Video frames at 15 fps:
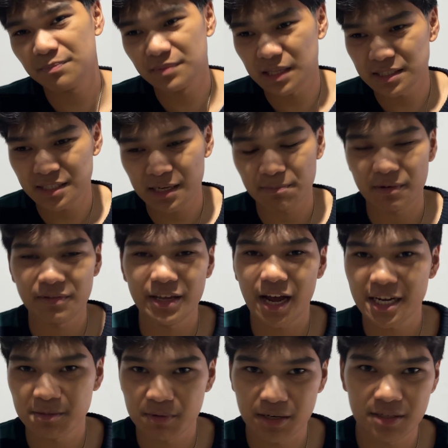the tip of the
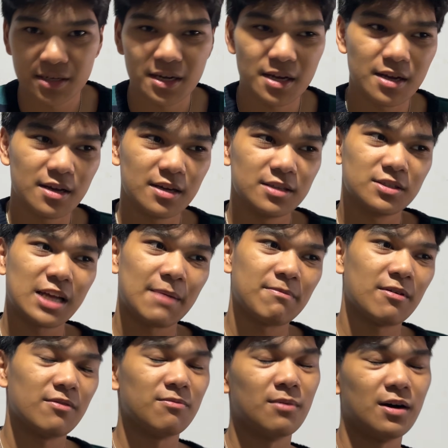iceberg type
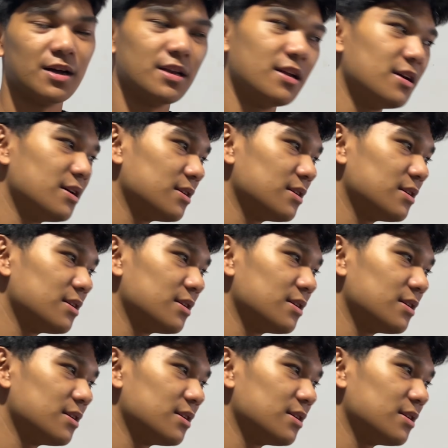of mod.